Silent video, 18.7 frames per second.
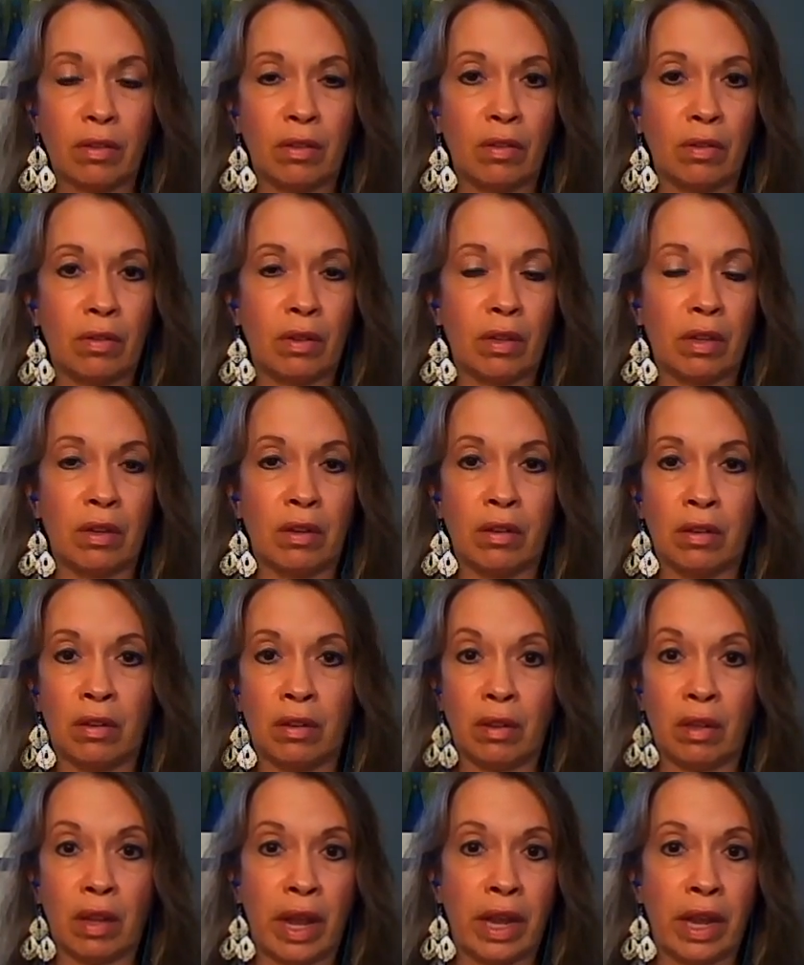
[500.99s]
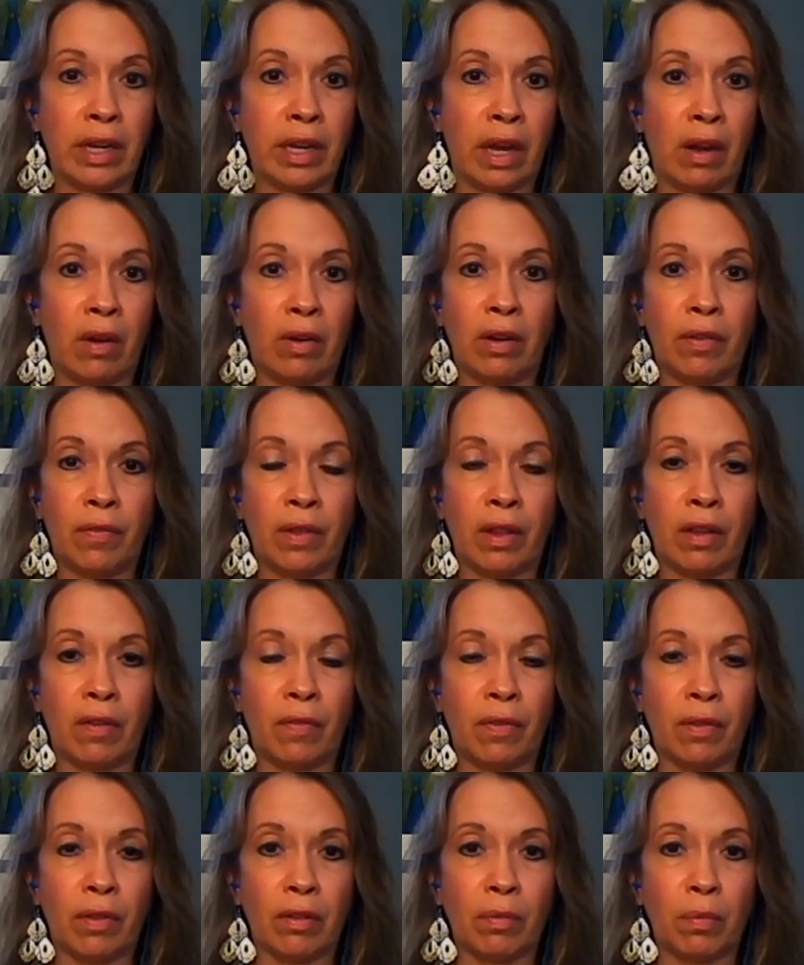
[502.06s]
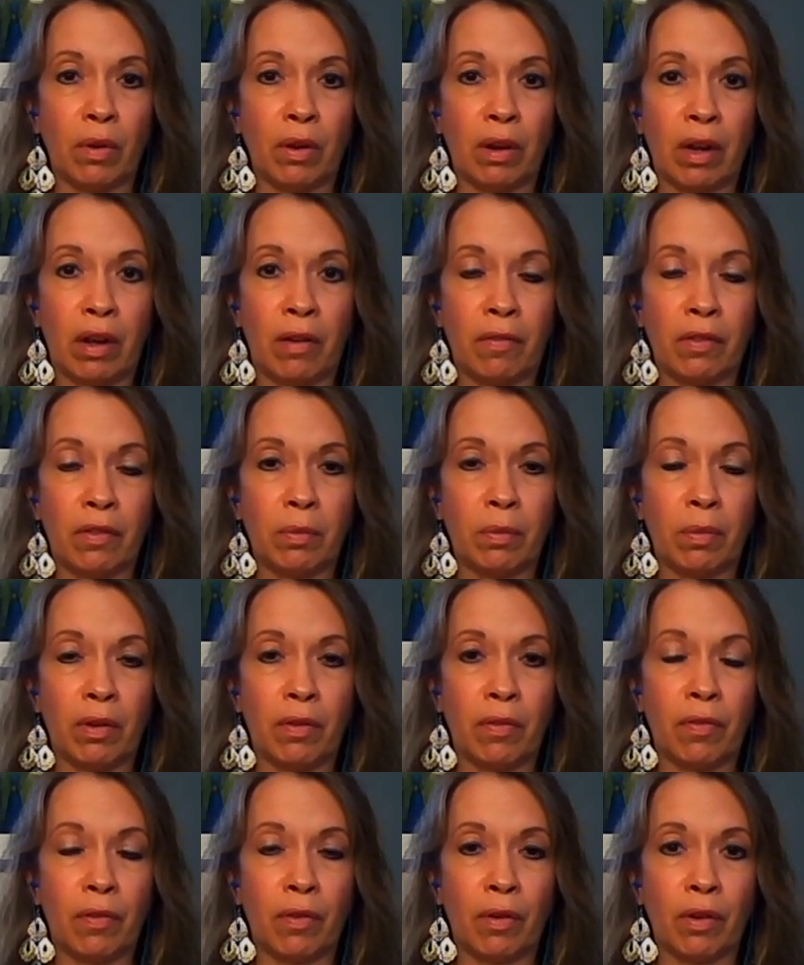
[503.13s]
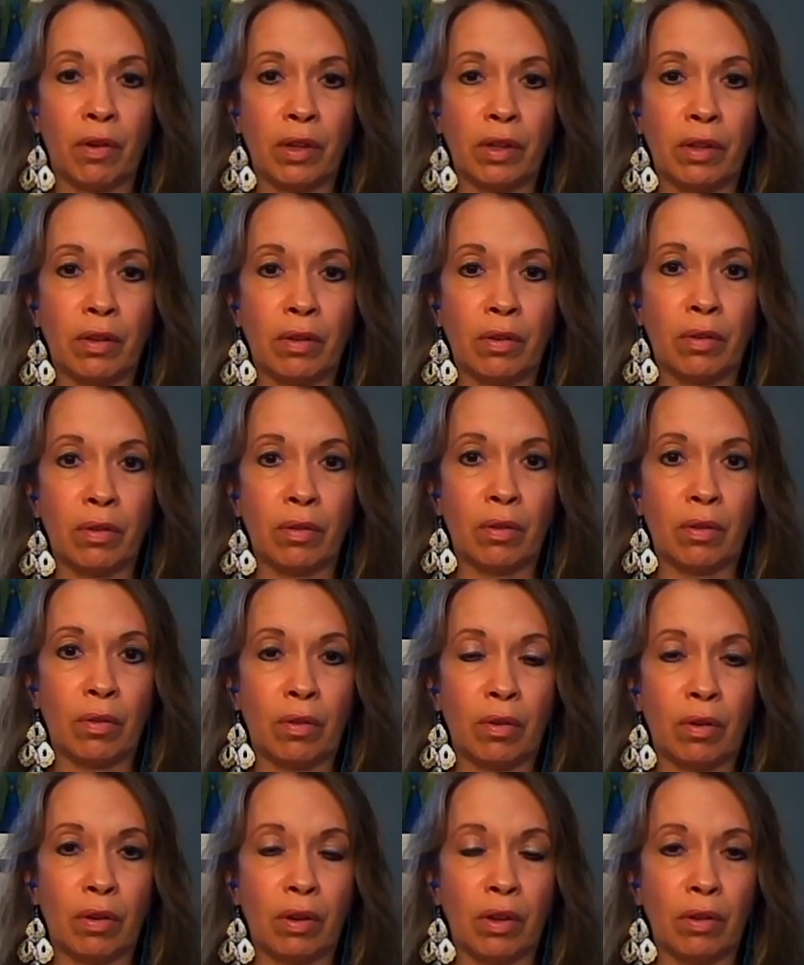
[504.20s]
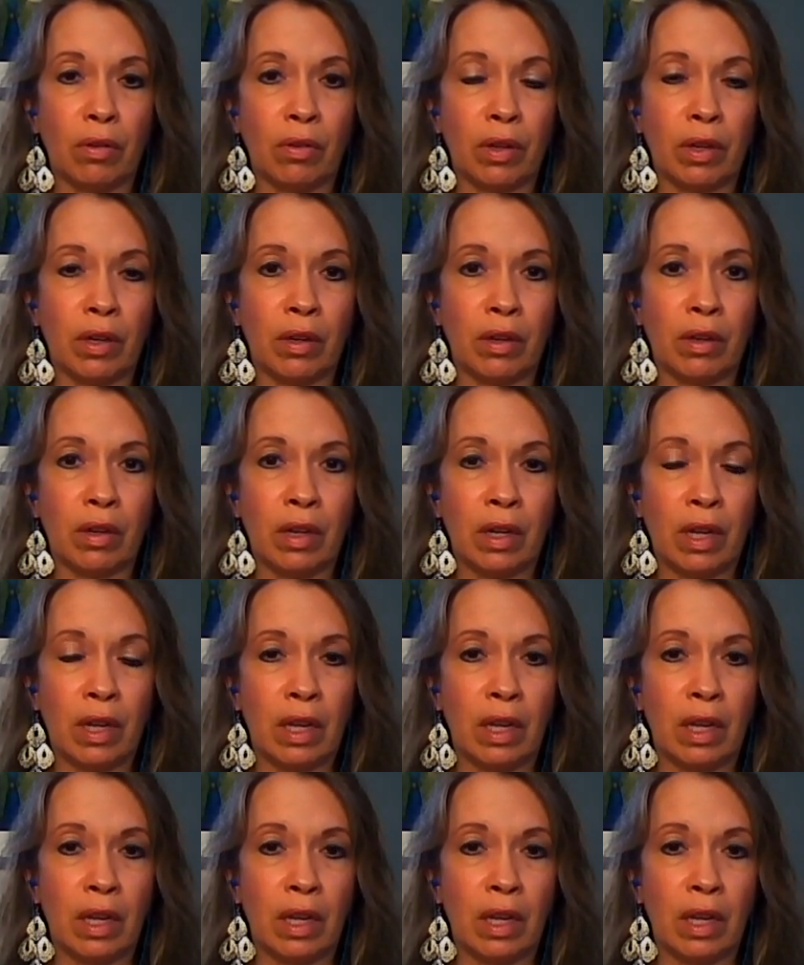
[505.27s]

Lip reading: You can lie down if that feels more comfortable for you, or you can